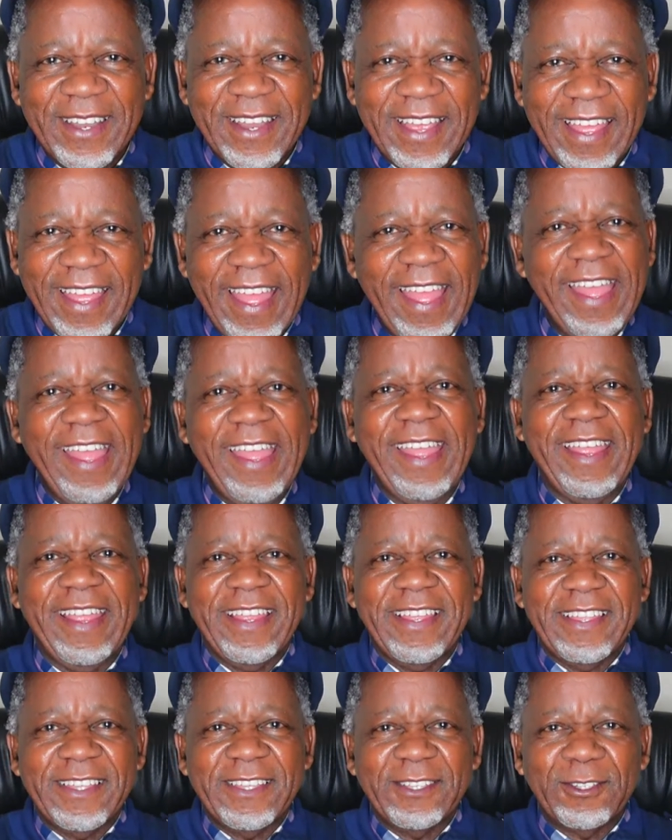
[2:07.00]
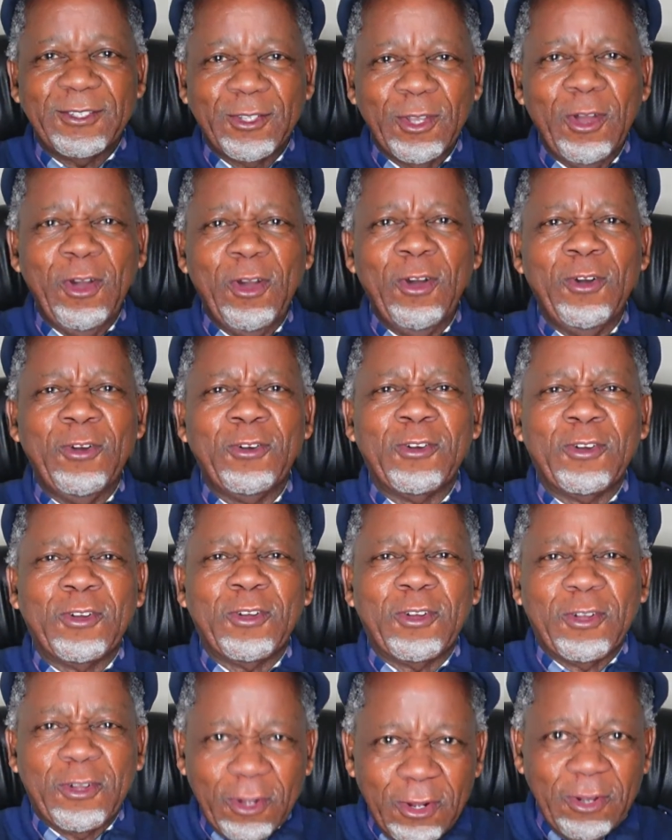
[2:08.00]
Hey, so
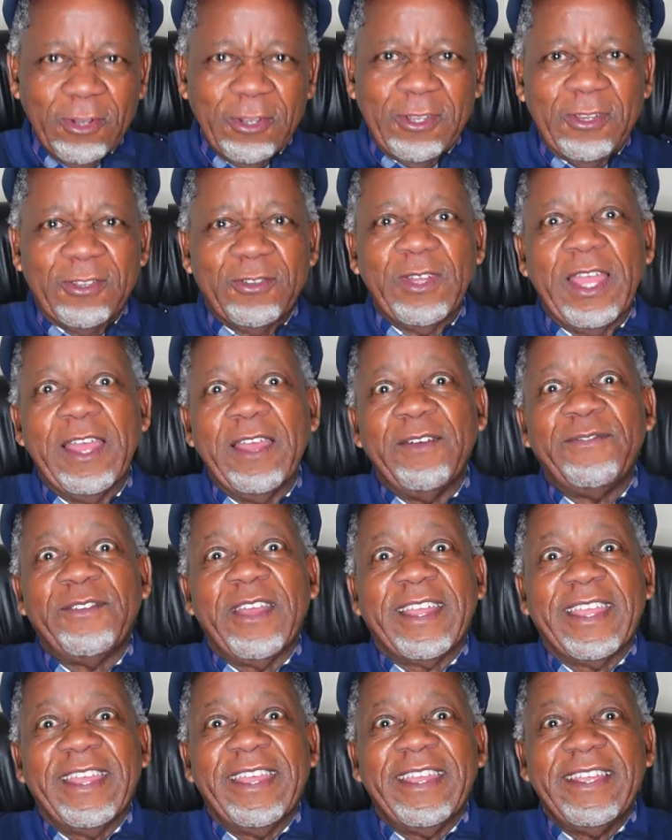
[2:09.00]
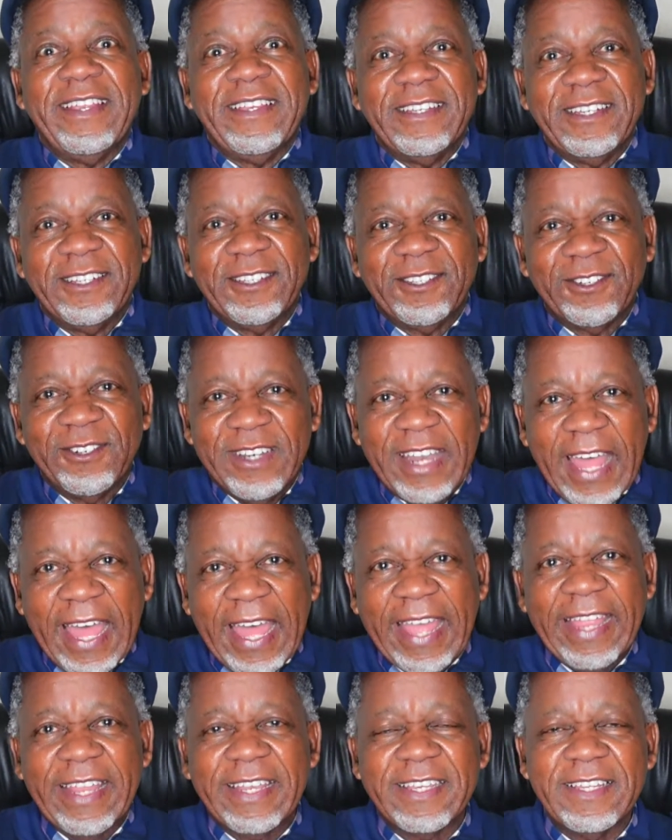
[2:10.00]
good to have you again
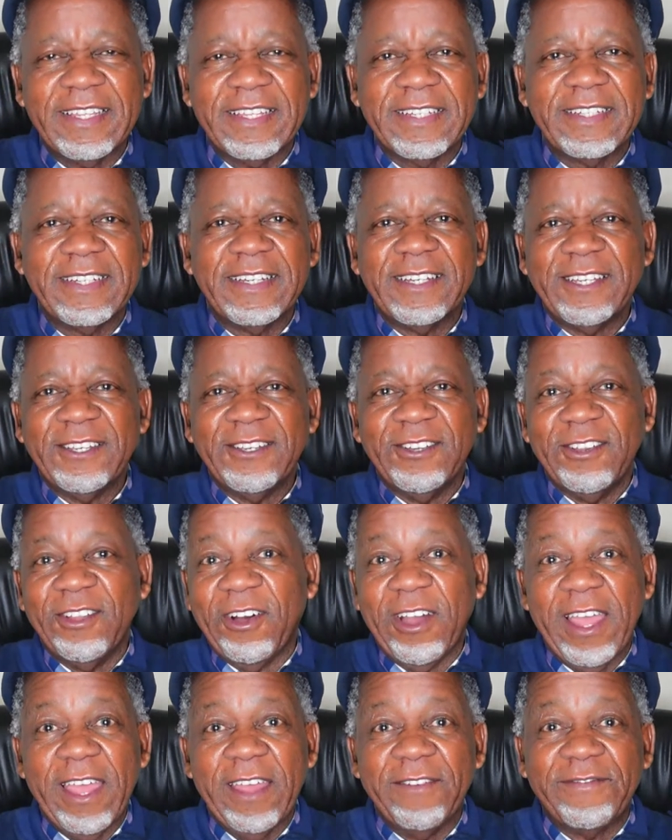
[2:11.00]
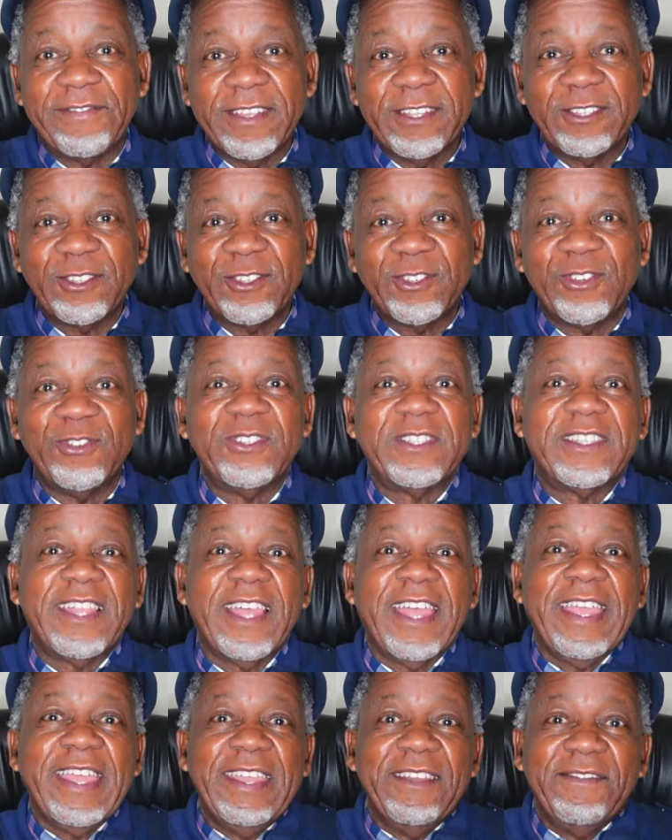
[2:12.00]
tonight. You know, every
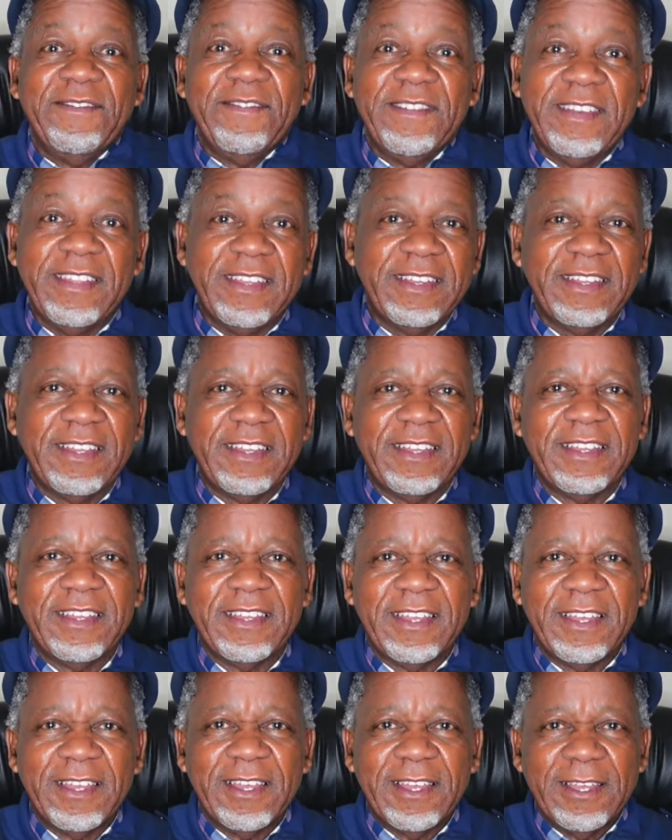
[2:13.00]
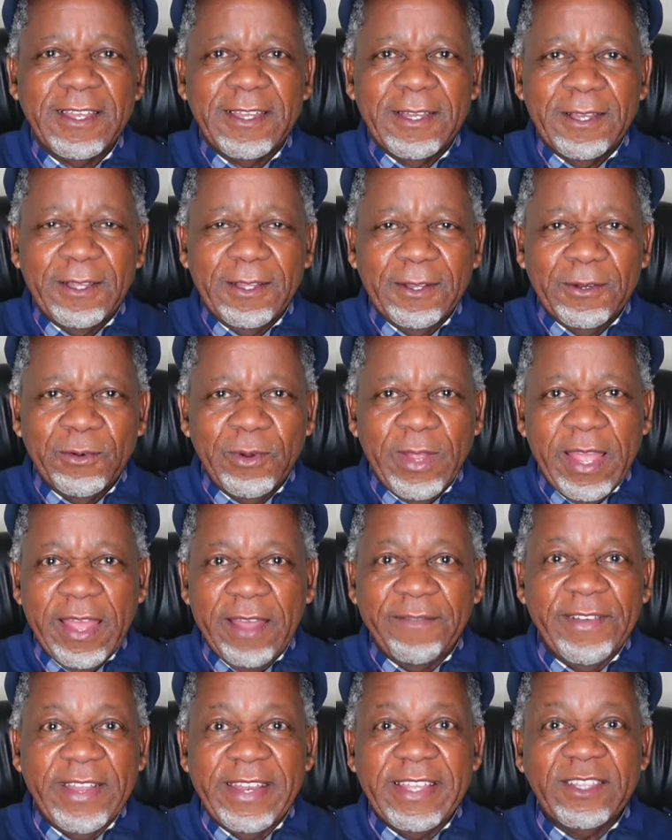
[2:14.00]
Tuesday evening, we
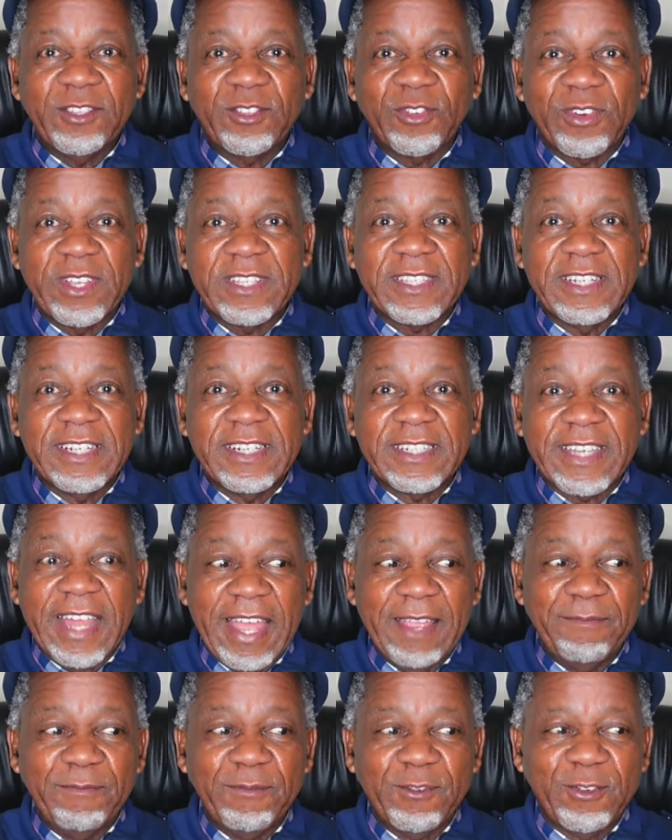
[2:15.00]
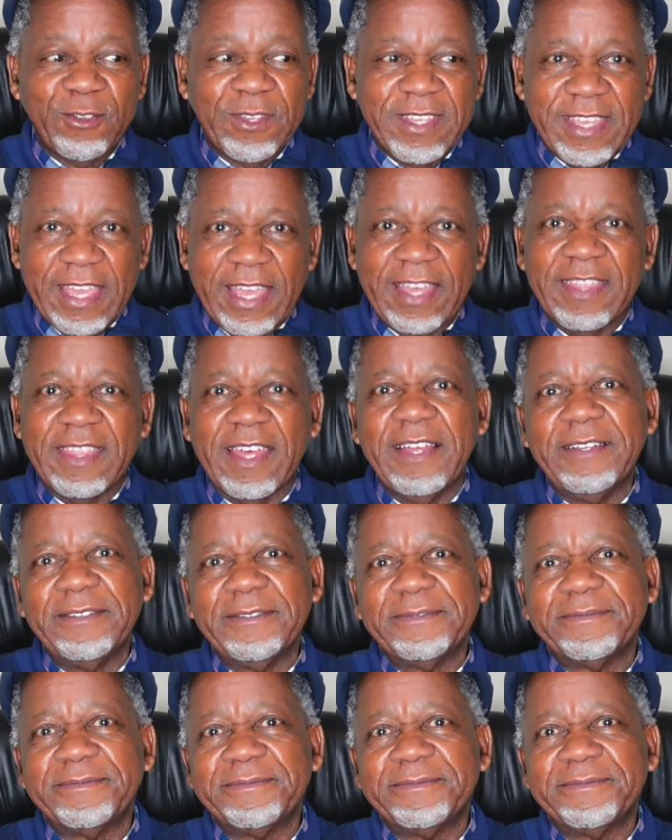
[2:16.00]
have an interesting time together